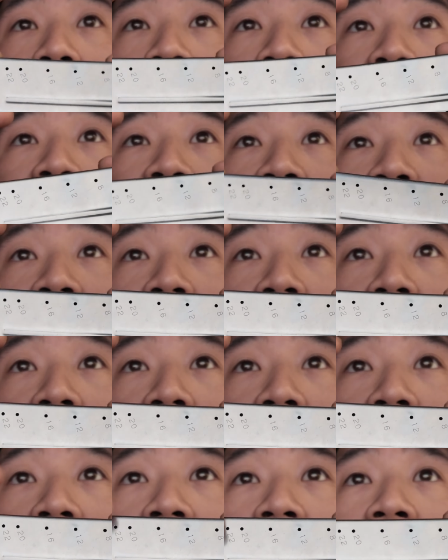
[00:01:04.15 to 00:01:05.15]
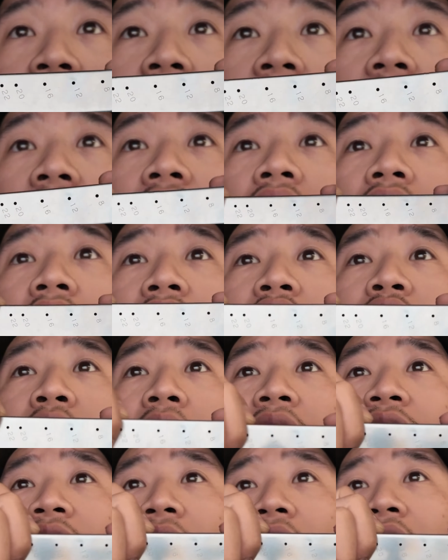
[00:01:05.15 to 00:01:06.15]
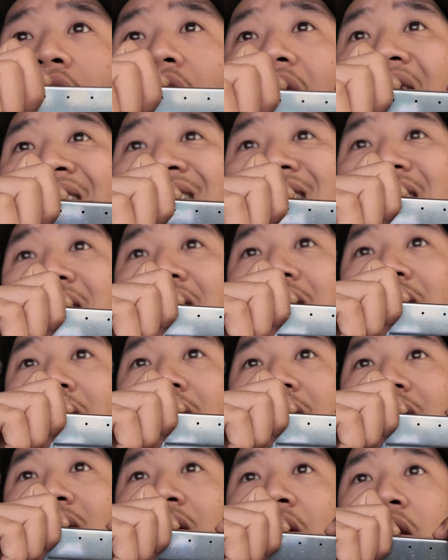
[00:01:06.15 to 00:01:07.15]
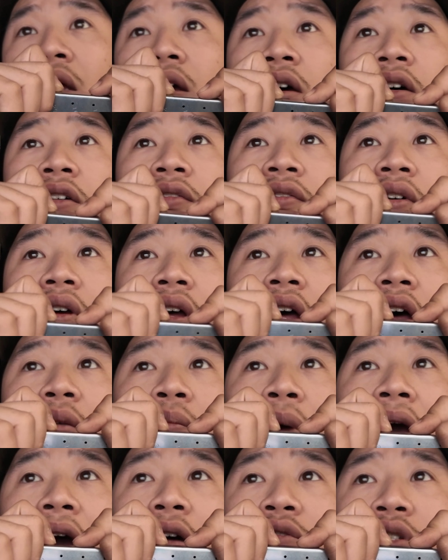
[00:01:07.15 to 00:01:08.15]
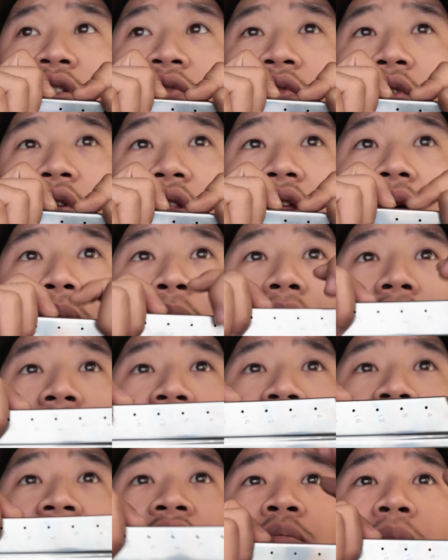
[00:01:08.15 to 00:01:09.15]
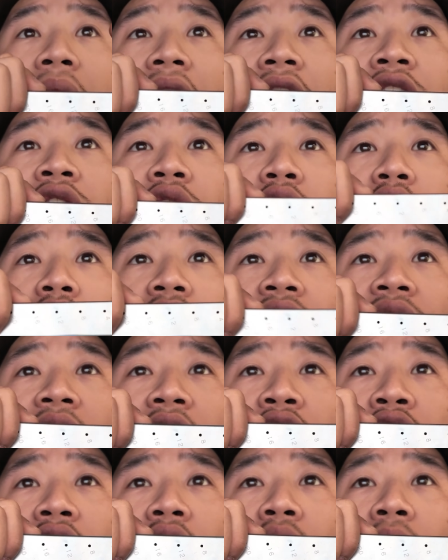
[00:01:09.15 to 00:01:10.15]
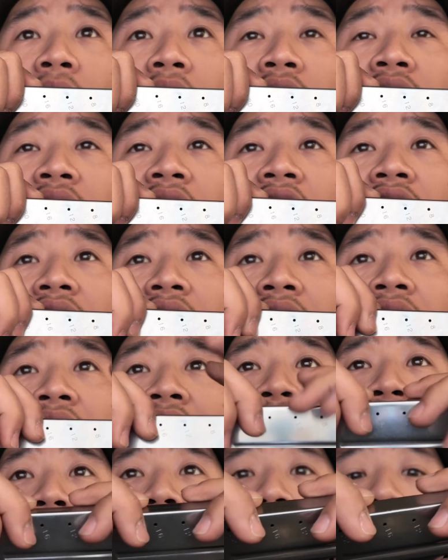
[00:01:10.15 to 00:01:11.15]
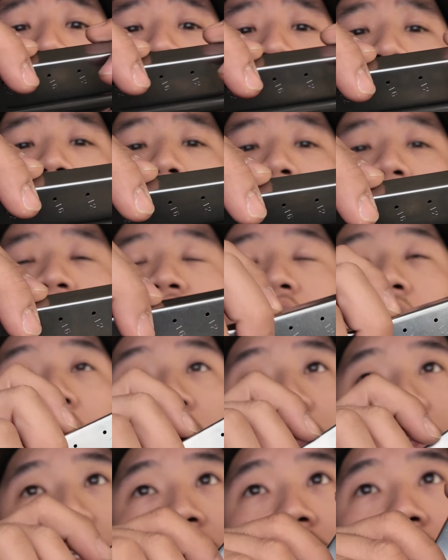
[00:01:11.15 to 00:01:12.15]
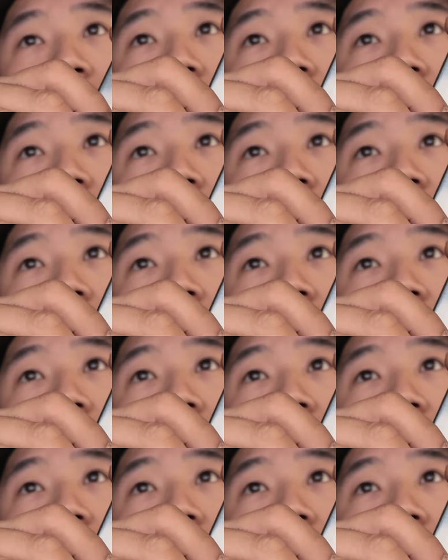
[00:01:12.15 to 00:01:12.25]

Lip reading: magazines. Good luck trying to find a decent set of pouches for them. These mags do feature a round count indicator, which oddly